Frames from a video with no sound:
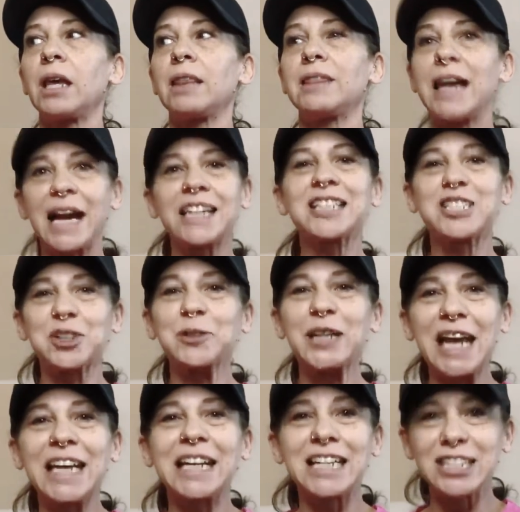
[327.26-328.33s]
That is
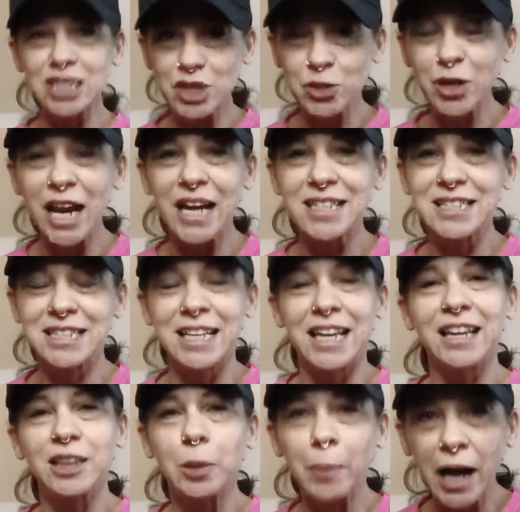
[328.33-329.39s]
creating stress
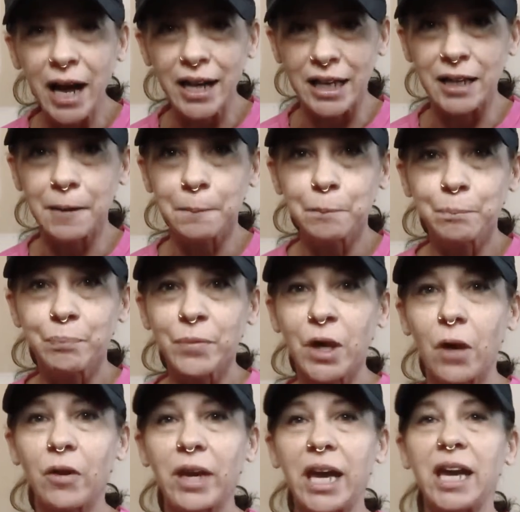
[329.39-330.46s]
in the body.
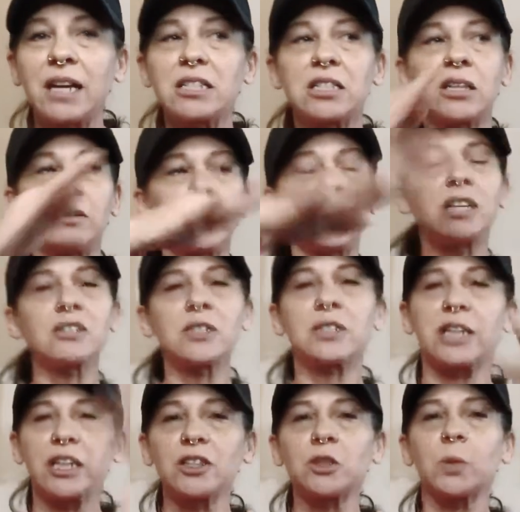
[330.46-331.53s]
Okay, so
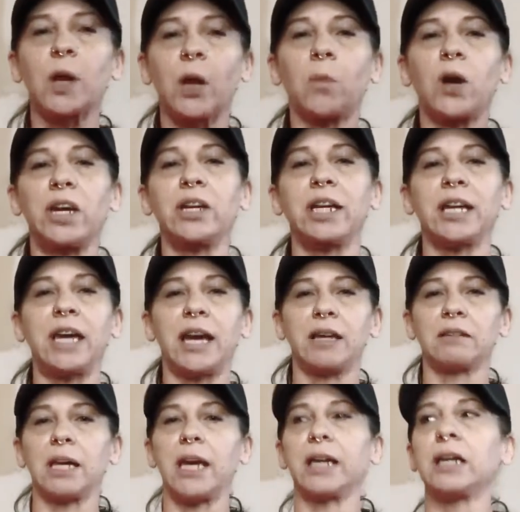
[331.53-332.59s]
here's what I want you to get.
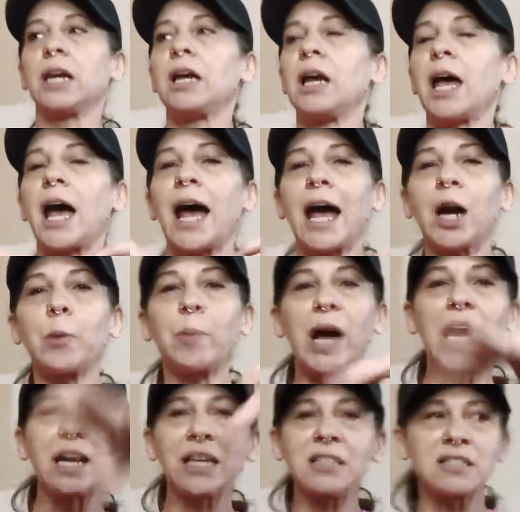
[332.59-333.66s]
Like, our
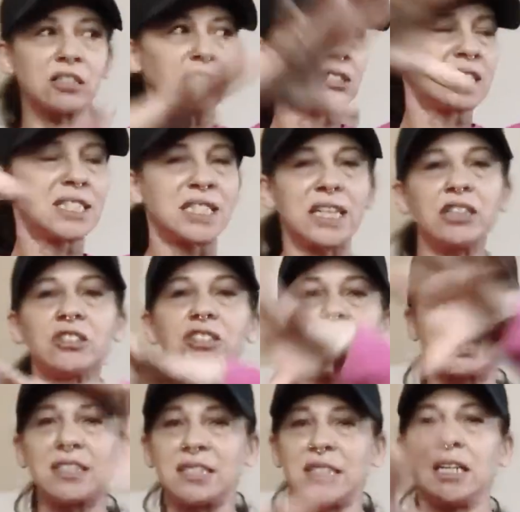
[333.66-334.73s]
bodies are
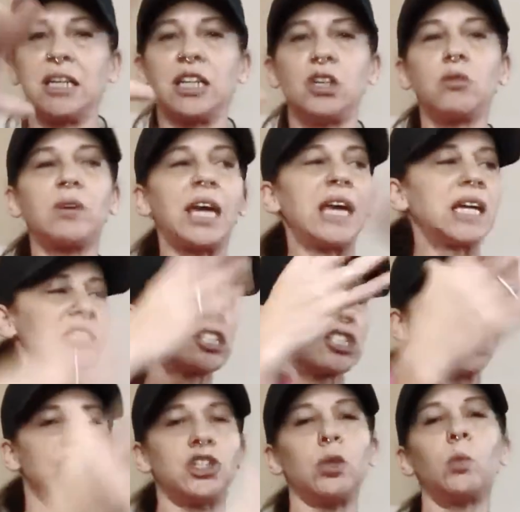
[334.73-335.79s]
synergistic. You can't
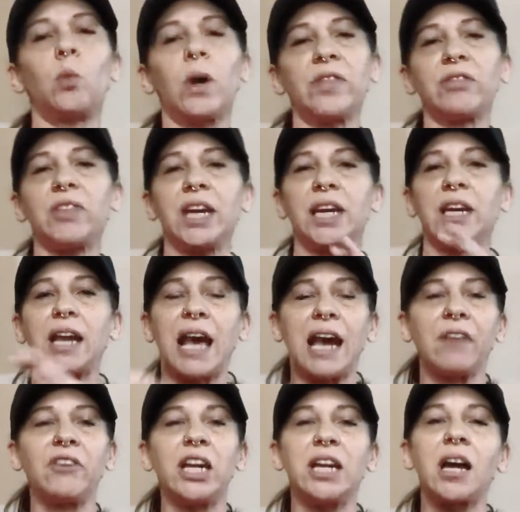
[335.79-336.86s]
just do one thing and
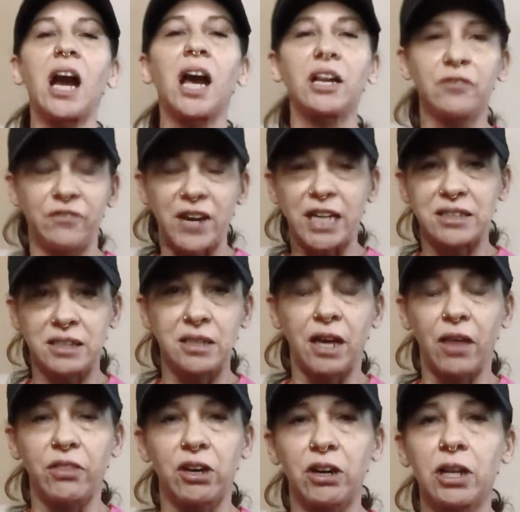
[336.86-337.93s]
have it not affect
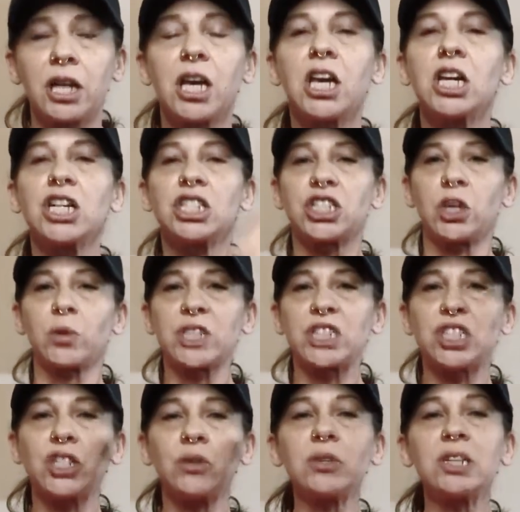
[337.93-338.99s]
another. So as
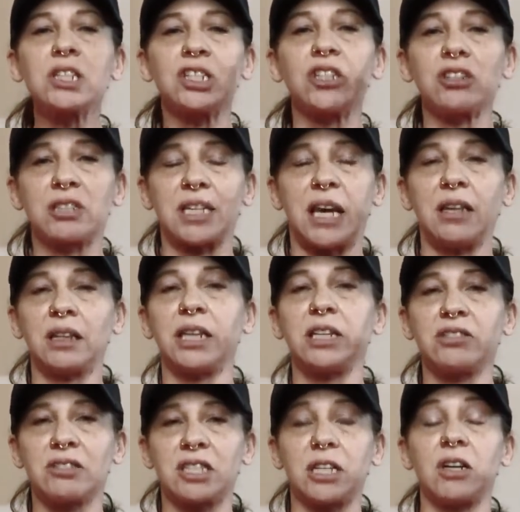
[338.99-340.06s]
soon as you're telling
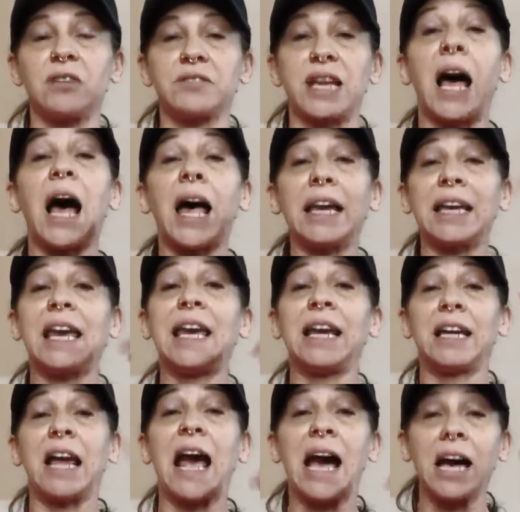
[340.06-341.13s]
yourselves, I
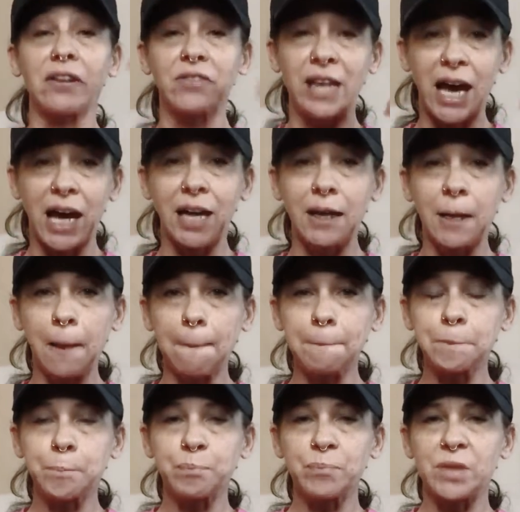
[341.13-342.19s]
can't have that,
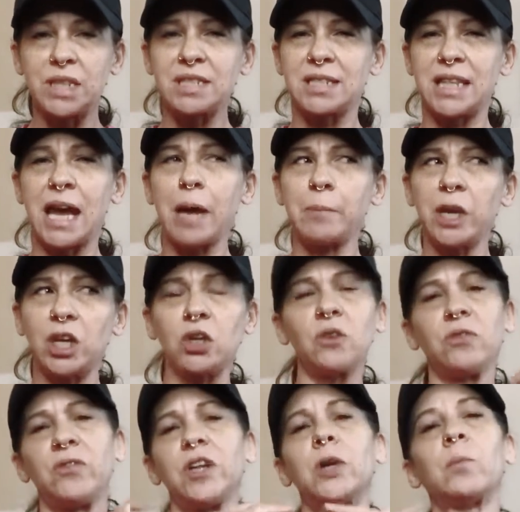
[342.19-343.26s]
does that make you
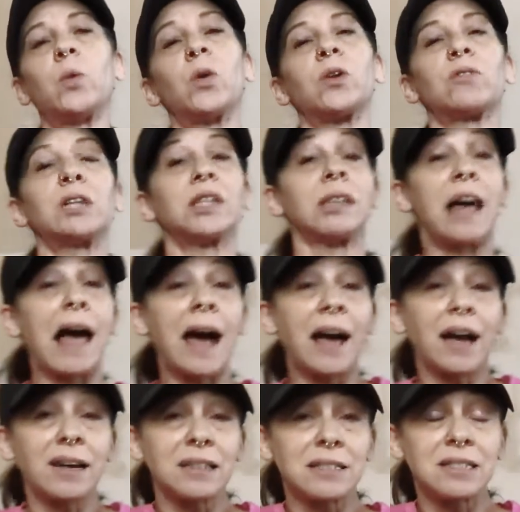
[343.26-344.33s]
feel more
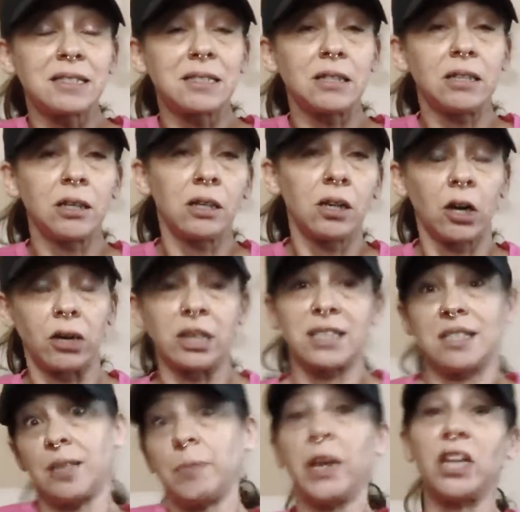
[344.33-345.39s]
relaxed or does
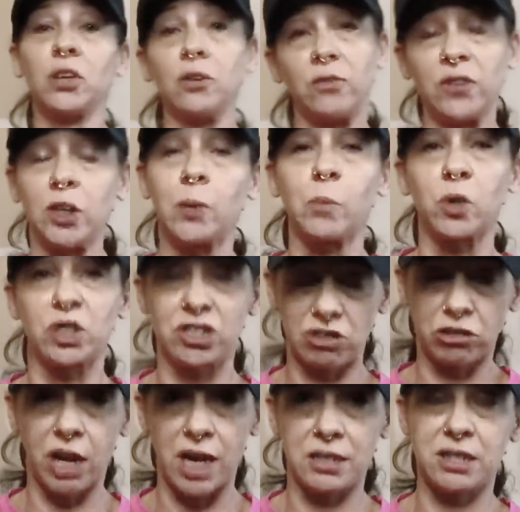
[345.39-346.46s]
it make you feel more
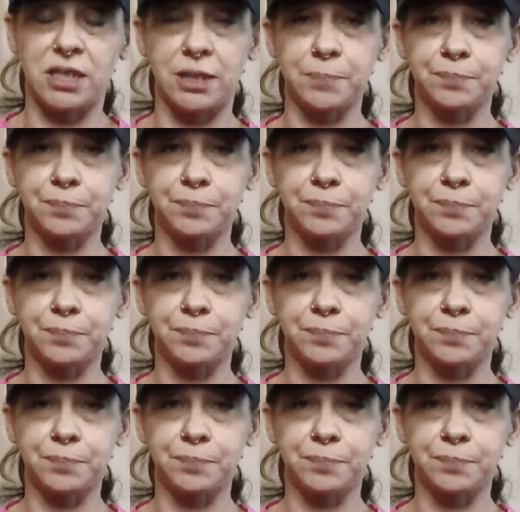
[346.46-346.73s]
stressed?